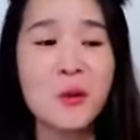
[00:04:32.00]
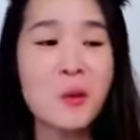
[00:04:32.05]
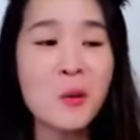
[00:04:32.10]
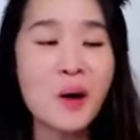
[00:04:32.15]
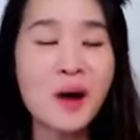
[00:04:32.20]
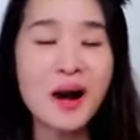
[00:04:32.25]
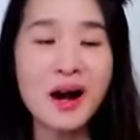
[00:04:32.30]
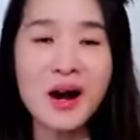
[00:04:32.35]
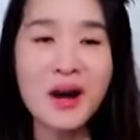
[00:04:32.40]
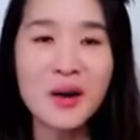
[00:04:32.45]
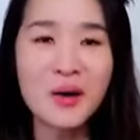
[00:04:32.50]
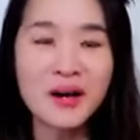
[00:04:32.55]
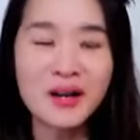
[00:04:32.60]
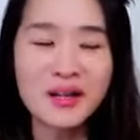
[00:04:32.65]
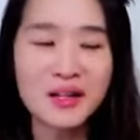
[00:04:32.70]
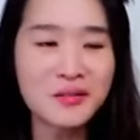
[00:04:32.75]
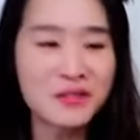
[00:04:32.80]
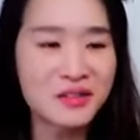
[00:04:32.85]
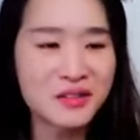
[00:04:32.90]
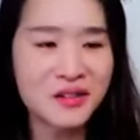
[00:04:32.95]
Wow, I
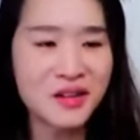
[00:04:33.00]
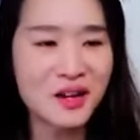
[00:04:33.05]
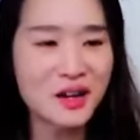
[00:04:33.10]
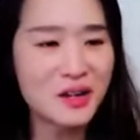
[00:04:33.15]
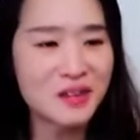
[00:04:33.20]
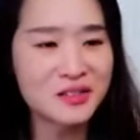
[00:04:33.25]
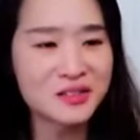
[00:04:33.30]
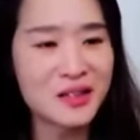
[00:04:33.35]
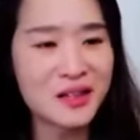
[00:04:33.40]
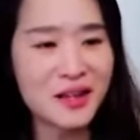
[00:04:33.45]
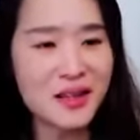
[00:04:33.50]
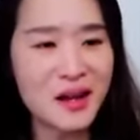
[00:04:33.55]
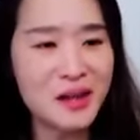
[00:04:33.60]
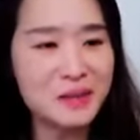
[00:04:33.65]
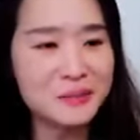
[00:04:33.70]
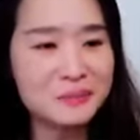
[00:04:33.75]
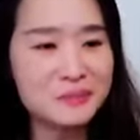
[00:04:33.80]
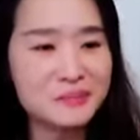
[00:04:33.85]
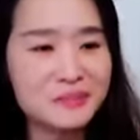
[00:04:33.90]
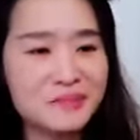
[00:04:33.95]
never thought I'll say
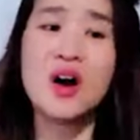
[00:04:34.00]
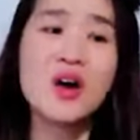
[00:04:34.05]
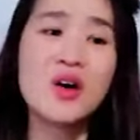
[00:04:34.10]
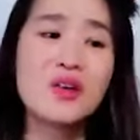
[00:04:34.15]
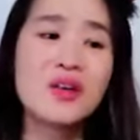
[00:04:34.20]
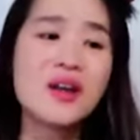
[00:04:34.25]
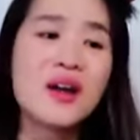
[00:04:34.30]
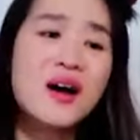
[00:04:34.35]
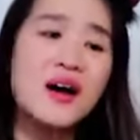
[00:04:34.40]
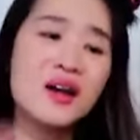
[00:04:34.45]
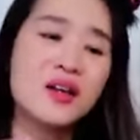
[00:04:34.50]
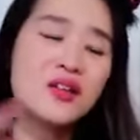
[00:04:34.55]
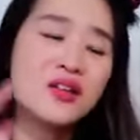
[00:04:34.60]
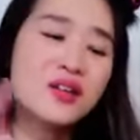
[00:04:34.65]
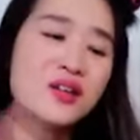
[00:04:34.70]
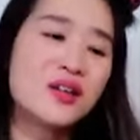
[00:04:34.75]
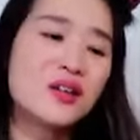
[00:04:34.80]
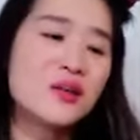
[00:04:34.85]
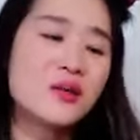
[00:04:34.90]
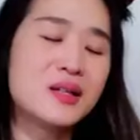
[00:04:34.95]
that. Oh yeah, you
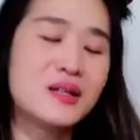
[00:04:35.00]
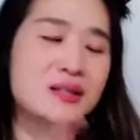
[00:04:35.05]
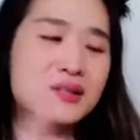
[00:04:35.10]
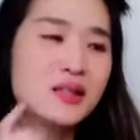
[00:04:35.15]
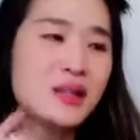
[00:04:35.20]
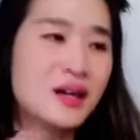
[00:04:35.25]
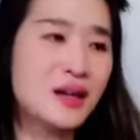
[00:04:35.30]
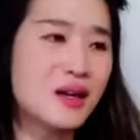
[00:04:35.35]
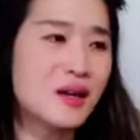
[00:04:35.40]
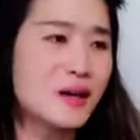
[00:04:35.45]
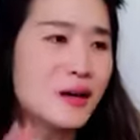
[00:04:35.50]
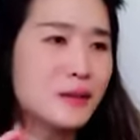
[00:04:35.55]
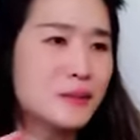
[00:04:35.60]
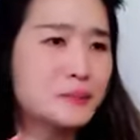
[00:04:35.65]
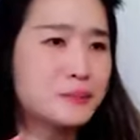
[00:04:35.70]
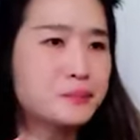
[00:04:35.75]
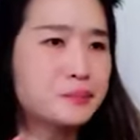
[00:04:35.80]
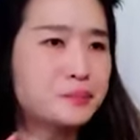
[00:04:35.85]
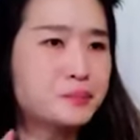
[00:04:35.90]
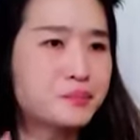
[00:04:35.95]
know, it's like,
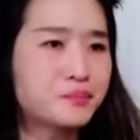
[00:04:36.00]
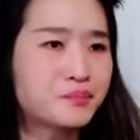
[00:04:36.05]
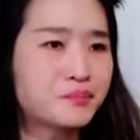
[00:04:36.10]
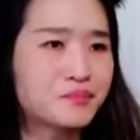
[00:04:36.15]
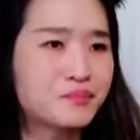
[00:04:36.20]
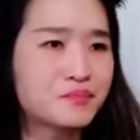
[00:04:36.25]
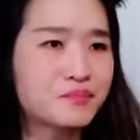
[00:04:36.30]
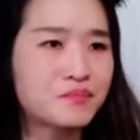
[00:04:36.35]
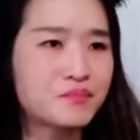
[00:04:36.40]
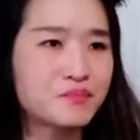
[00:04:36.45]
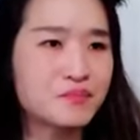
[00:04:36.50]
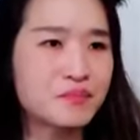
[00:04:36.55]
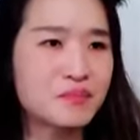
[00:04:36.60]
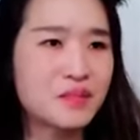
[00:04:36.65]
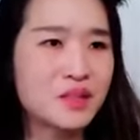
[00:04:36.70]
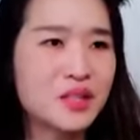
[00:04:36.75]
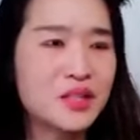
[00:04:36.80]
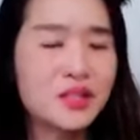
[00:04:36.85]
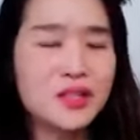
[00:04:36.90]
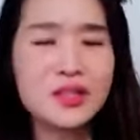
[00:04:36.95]

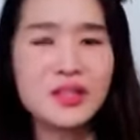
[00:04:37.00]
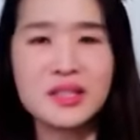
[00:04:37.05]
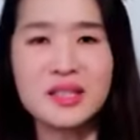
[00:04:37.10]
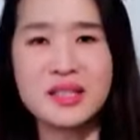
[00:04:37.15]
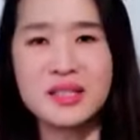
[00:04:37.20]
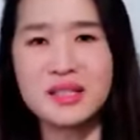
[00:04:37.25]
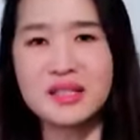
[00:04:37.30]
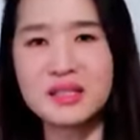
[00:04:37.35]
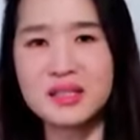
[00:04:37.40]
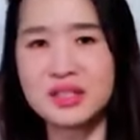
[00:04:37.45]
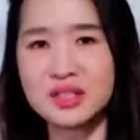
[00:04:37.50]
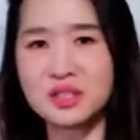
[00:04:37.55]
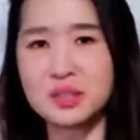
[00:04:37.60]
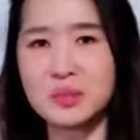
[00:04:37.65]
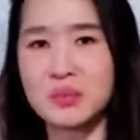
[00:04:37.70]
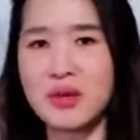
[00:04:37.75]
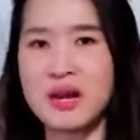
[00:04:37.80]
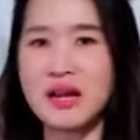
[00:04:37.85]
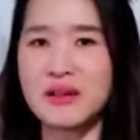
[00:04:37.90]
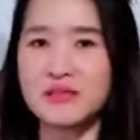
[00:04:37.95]
you know, in English
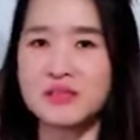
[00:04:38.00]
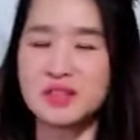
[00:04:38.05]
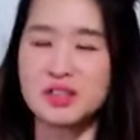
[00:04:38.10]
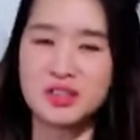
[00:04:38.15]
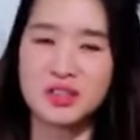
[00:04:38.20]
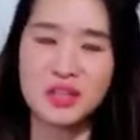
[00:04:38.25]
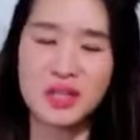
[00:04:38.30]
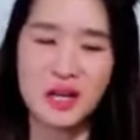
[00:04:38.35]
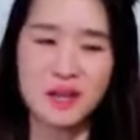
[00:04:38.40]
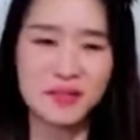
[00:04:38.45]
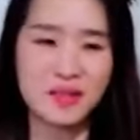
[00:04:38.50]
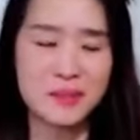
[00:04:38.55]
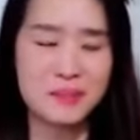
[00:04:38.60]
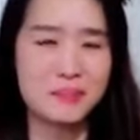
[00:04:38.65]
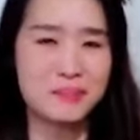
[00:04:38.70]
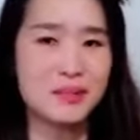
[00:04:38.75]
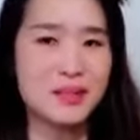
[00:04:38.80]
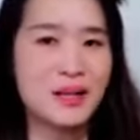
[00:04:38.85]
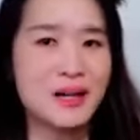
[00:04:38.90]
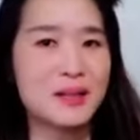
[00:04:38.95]
breakfast you have
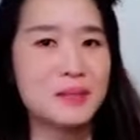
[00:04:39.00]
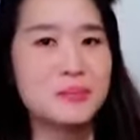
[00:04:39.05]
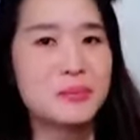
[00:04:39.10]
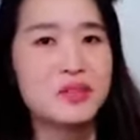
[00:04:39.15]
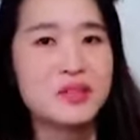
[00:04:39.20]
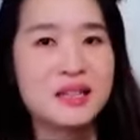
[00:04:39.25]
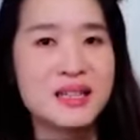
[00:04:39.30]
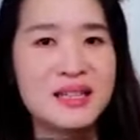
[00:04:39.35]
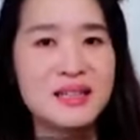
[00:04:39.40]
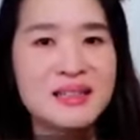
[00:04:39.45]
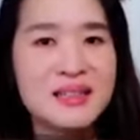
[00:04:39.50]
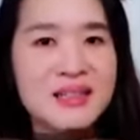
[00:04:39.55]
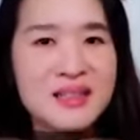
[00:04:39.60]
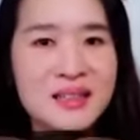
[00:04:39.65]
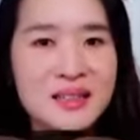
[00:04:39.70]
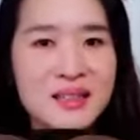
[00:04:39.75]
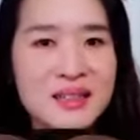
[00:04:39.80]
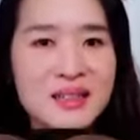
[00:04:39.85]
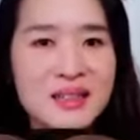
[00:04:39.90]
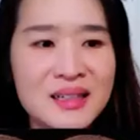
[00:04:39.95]
that blood pudding.
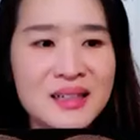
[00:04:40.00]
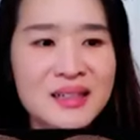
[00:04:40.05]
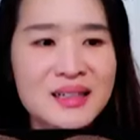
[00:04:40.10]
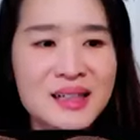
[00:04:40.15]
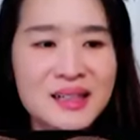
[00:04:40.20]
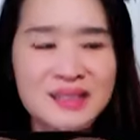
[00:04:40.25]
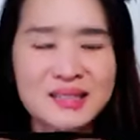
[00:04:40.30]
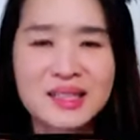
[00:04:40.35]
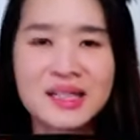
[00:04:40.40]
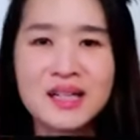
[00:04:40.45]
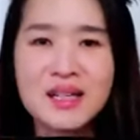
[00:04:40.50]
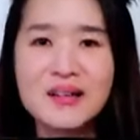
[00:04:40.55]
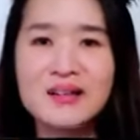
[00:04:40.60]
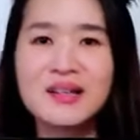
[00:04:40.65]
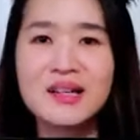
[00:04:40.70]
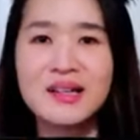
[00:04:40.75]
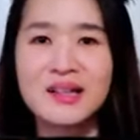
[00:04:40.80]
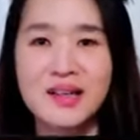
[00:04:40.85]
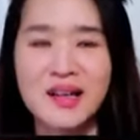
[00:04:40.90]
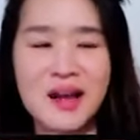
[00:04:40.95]
Yeah, it's kind of
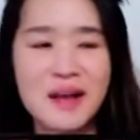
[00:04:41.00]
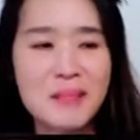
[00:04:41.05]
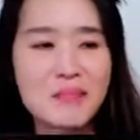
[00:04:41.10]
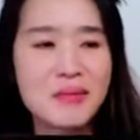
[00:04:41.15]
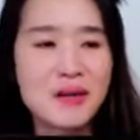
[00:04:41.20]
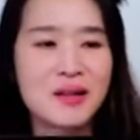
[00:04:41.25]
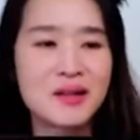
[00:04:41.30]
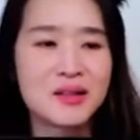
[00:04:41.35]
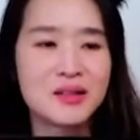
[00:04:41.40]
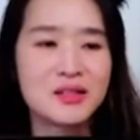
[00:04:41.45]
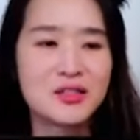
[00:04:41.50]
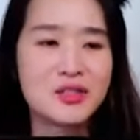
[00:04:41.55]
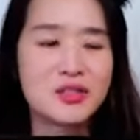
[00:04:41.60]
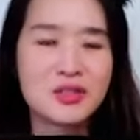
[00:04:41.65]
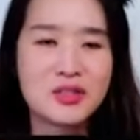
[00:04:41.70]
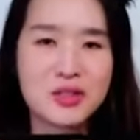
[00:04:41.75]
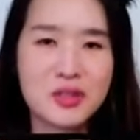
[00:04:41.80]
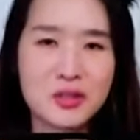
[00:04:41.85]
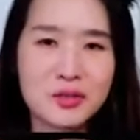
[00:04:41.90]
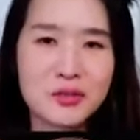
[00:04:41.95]
like that, but in a
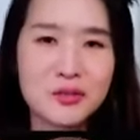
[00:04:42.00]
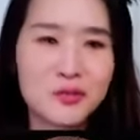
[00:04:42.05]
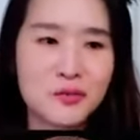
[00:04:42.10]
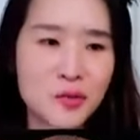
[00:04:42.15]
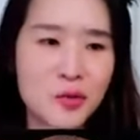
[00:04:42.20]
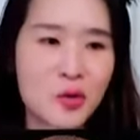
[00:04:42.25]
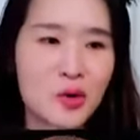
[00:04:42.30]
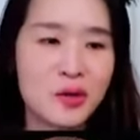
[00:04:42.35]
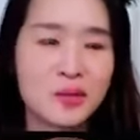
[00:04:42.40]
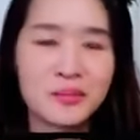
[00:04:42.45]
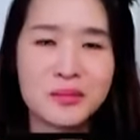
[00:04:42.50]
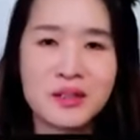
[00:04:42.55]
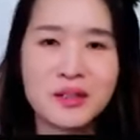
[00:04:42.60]
stew form.